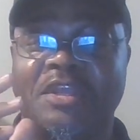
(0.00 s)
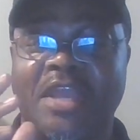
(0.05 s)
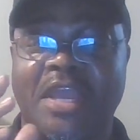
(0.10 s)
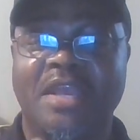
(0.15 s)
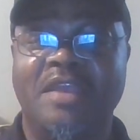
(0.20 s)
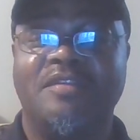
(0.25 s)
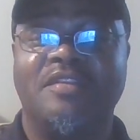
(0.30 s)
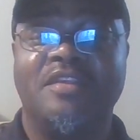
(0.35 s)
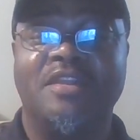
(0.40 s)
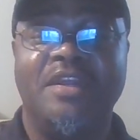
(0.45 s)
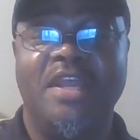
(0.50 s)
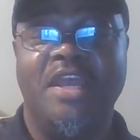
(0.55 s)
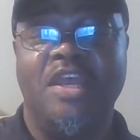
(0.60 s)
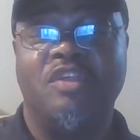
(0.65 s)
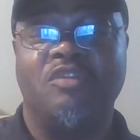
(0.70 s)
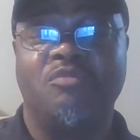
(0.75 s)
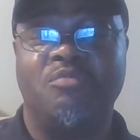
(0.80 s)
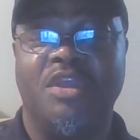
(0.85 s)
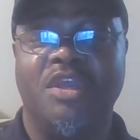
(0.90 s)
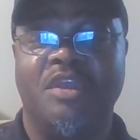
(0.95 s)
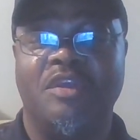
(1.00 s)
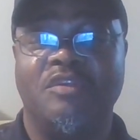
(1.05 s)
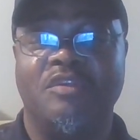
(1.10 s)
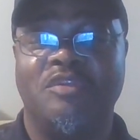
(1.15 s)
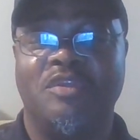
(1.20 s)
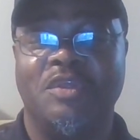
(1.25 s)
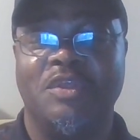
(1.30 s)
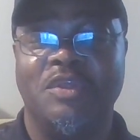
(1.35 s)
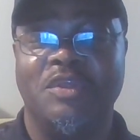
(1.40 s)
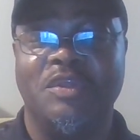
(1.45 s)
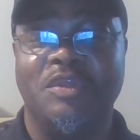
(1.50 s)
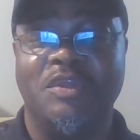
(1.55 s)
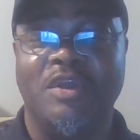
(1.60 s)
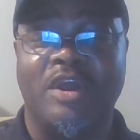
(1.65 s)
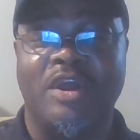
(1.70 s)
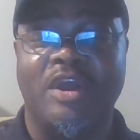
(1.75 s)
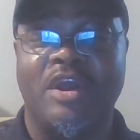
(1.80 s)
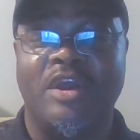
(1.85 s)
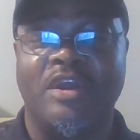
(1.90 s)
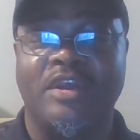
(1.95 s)
gays and lesbians
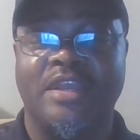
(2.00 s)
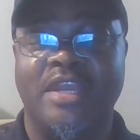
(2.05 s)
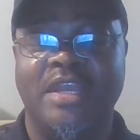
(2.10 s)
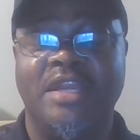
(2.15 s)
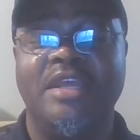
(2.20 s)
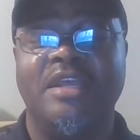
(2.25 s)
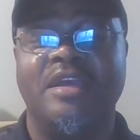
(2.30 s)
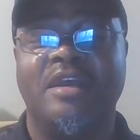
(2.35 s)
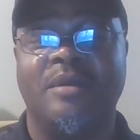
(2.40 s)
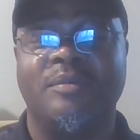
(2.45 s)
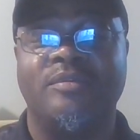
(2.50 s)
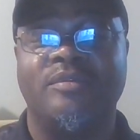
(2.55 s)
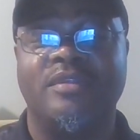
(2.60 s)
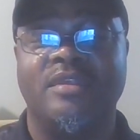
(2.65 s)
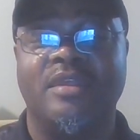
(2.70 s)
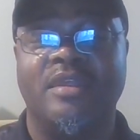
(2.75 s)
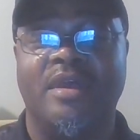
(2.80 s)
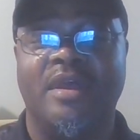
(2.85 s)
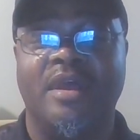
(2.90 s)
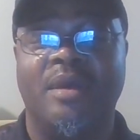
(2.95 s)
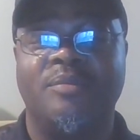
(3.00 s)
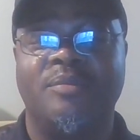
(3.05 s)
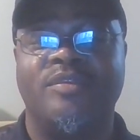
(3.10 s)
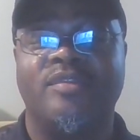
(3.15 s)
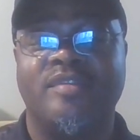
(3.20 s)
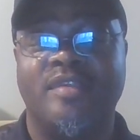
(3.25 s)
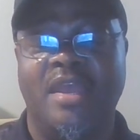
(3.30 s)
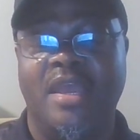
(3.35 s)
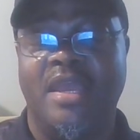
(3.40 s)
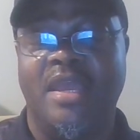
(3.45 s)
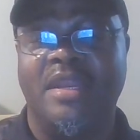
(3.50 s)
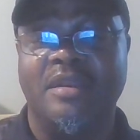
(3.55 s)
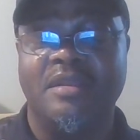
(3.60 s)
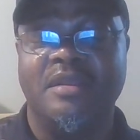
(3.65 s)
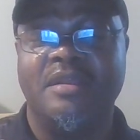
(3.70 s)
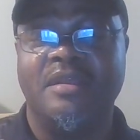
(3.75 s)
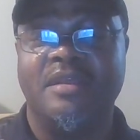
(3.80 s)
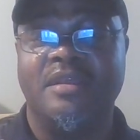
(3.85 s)
are, are getting ups, upset.